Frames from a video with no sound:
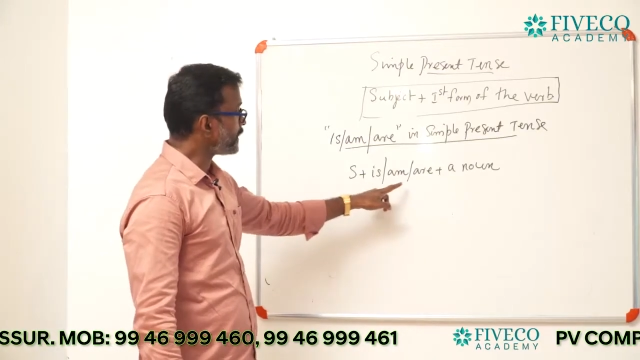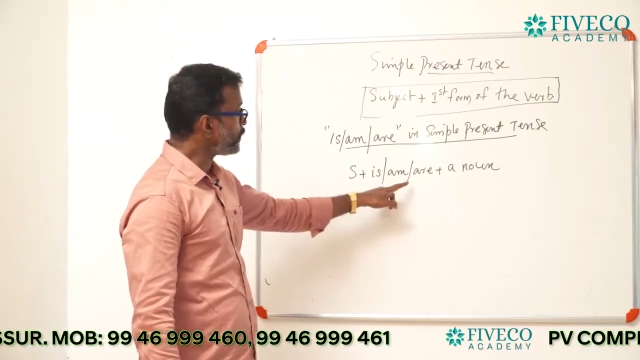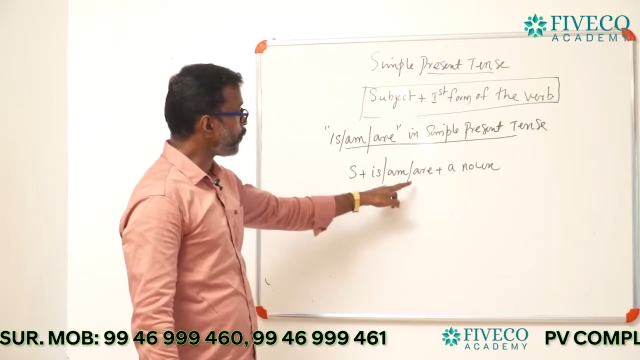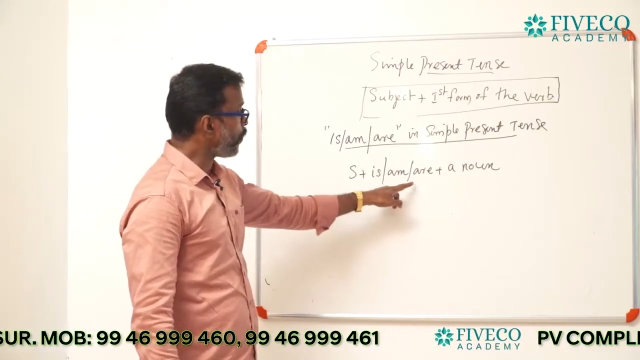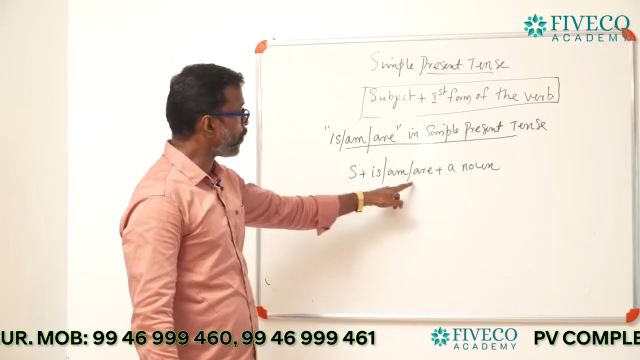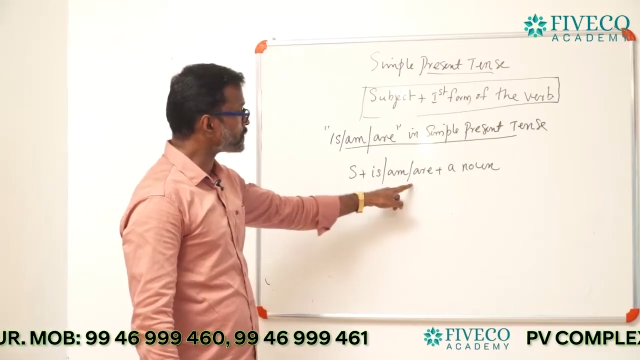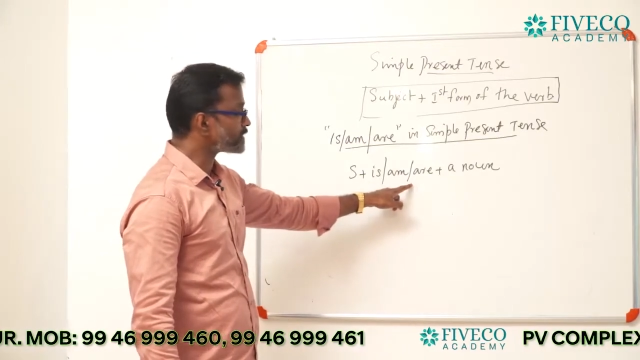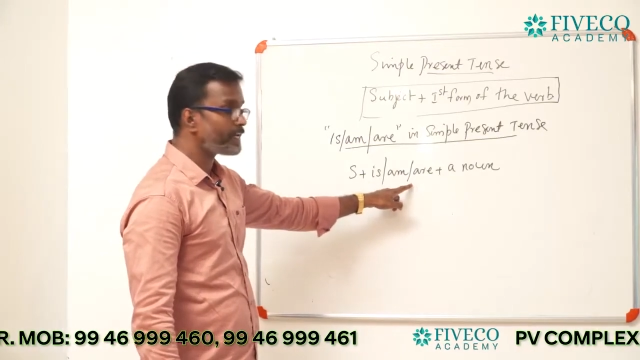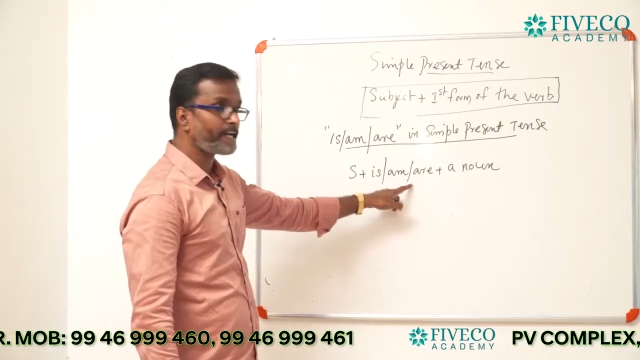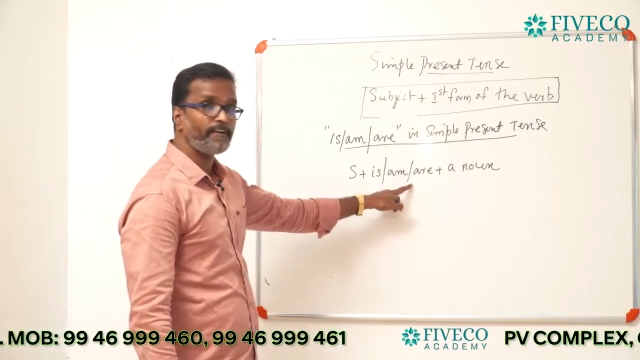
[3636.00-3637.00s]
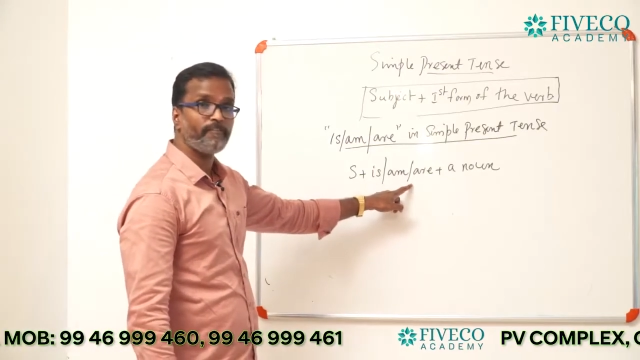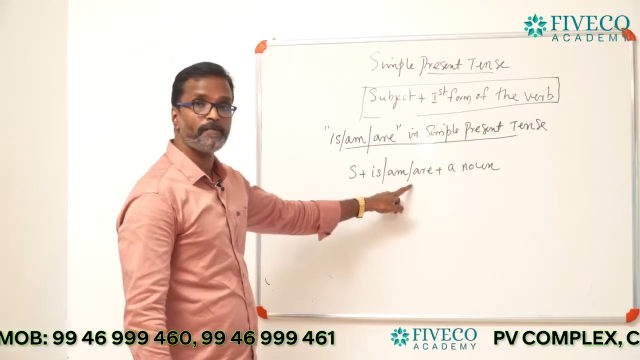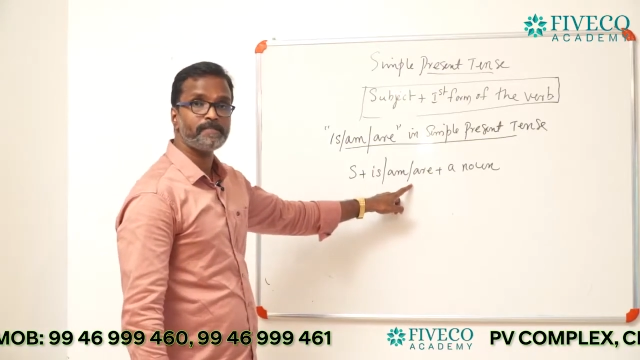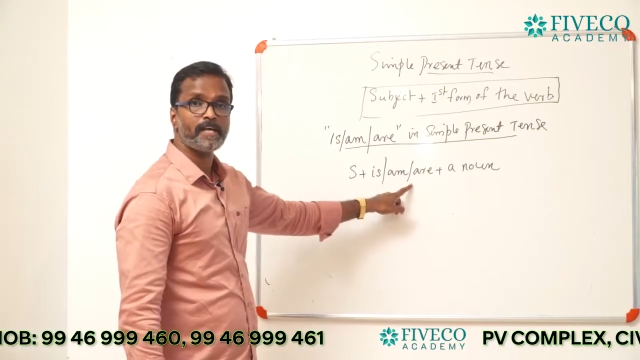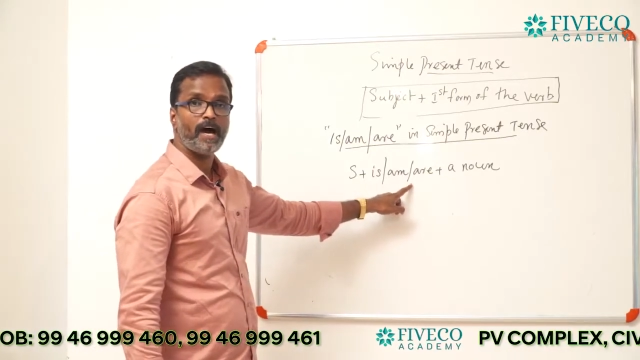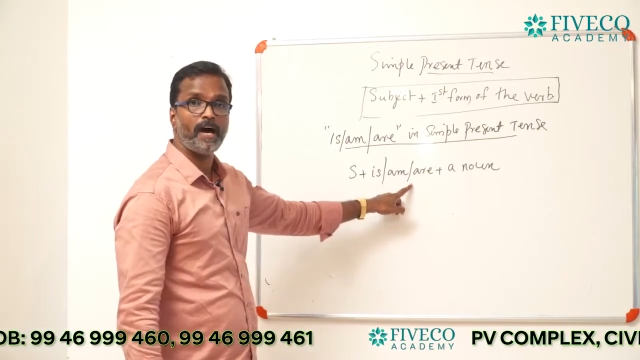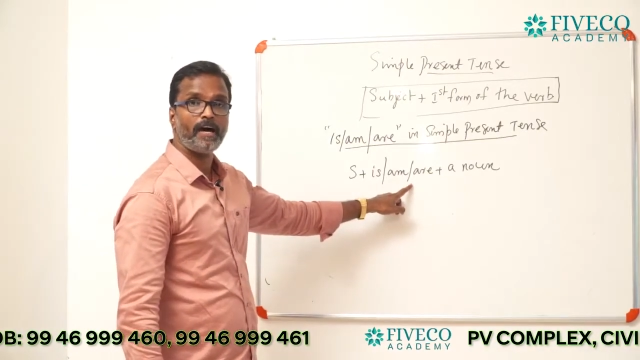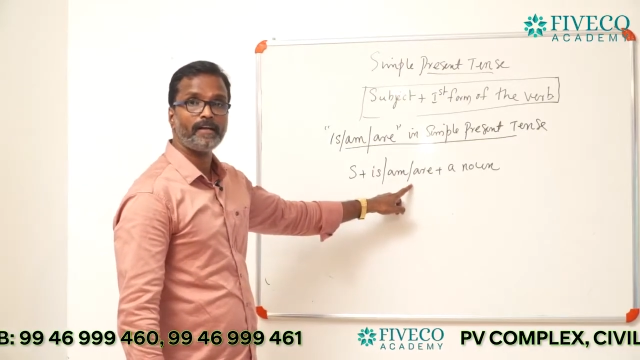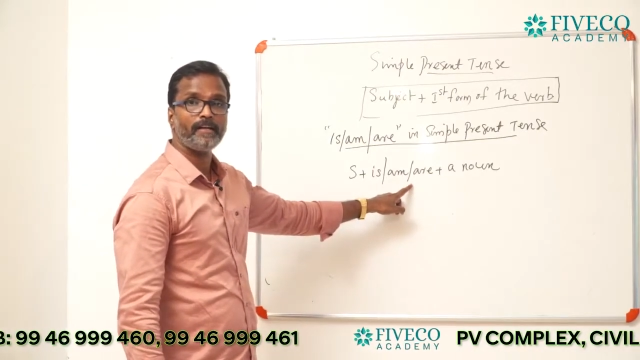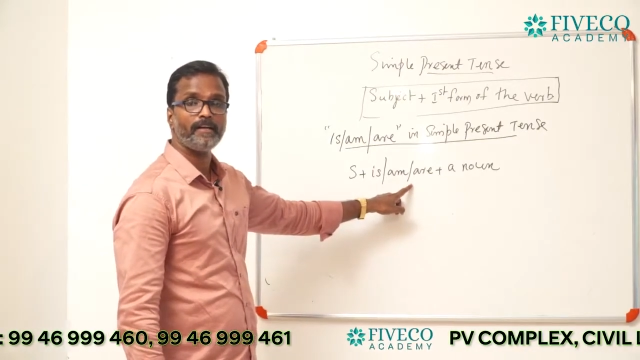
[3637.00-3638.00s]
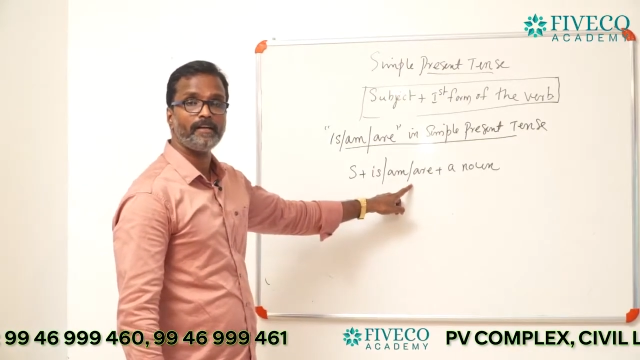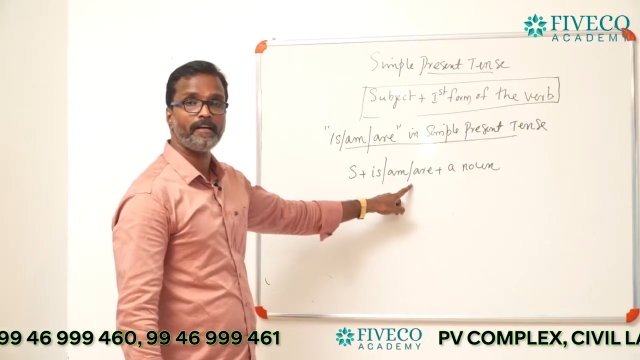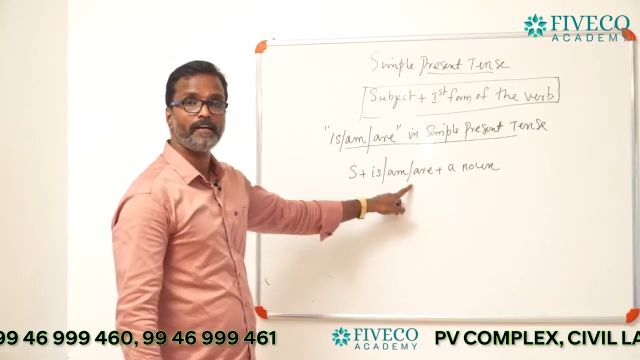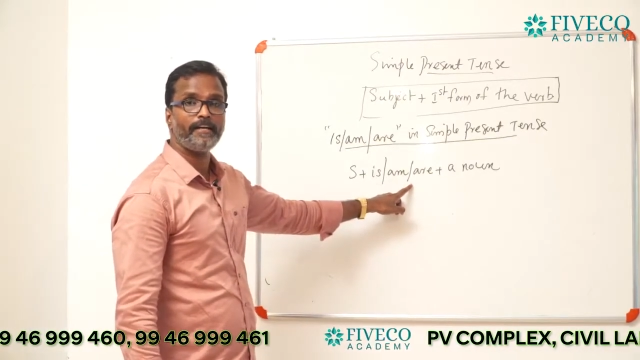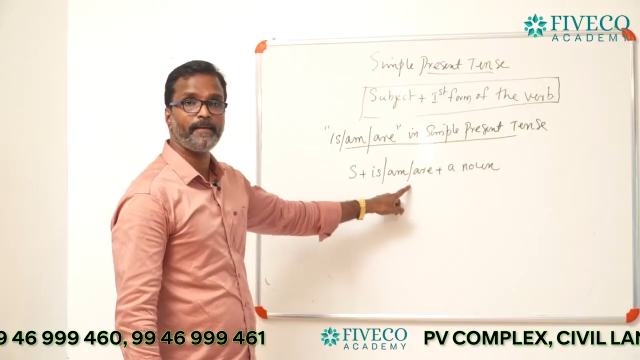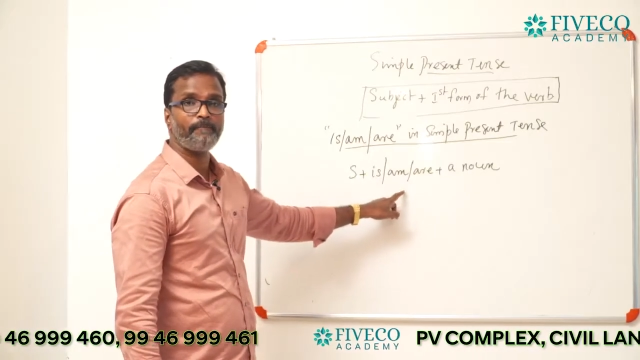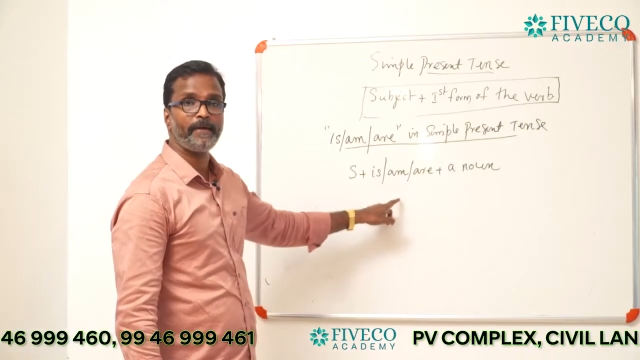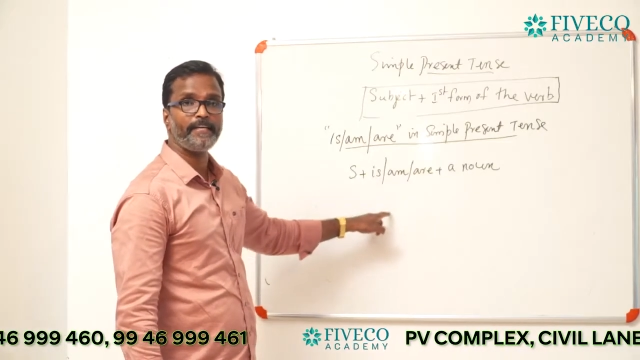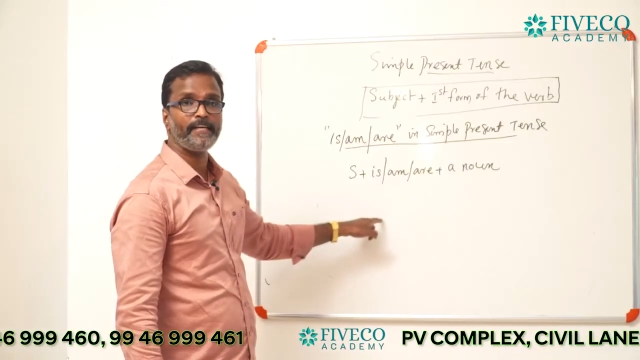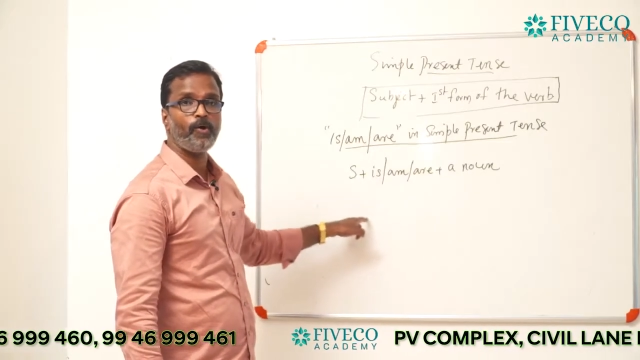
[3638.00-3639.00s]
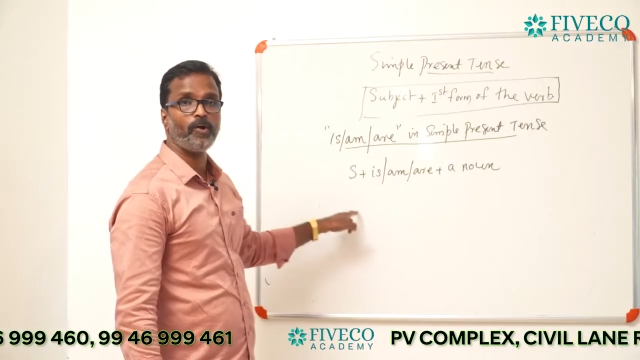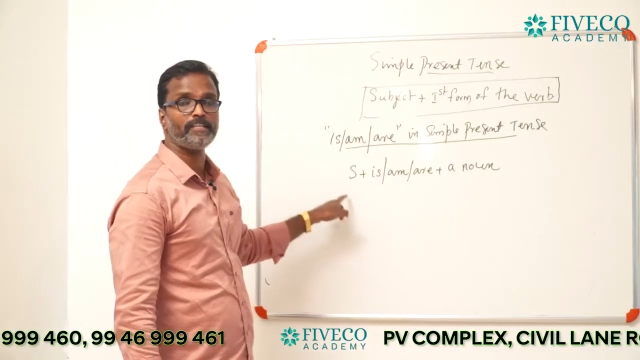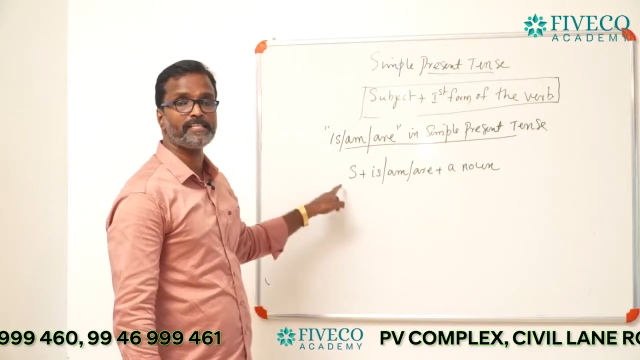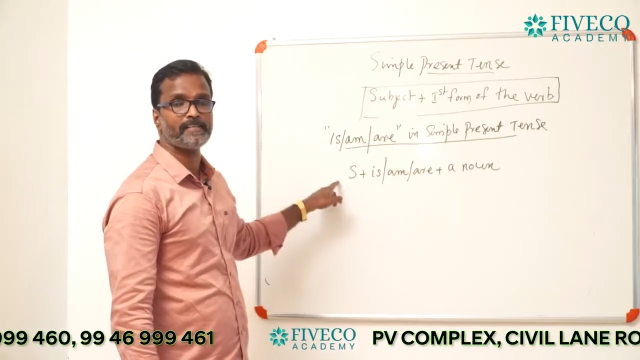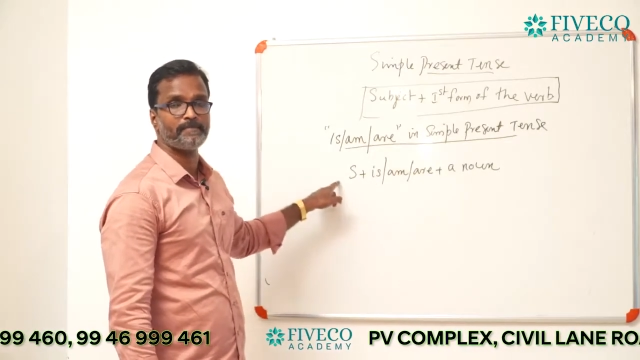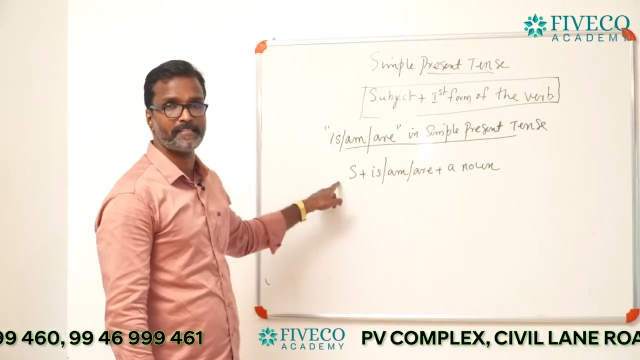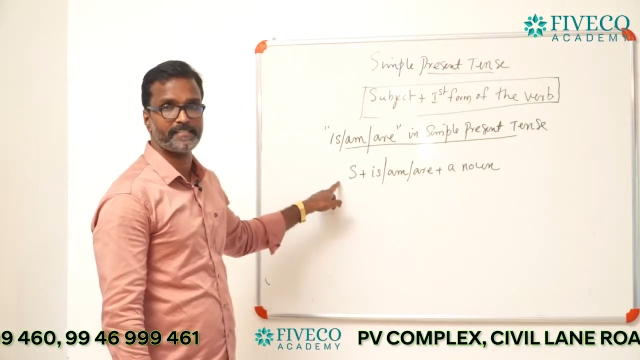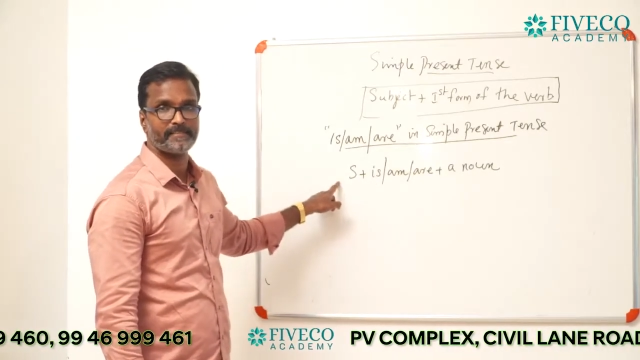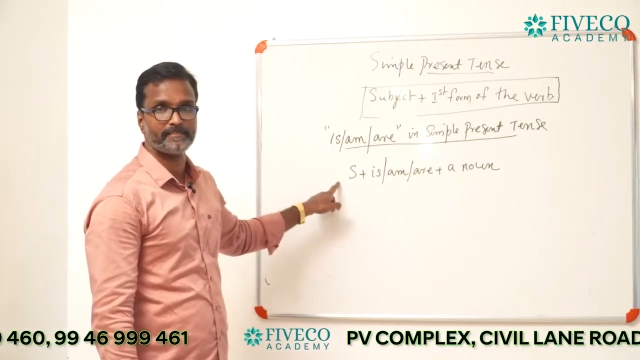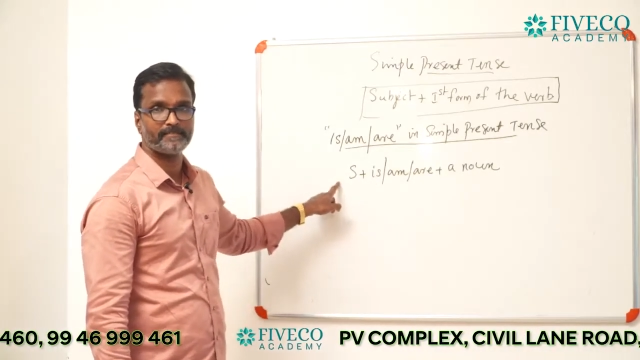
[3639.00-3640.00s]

three auxiliary verbs are depending on the subject,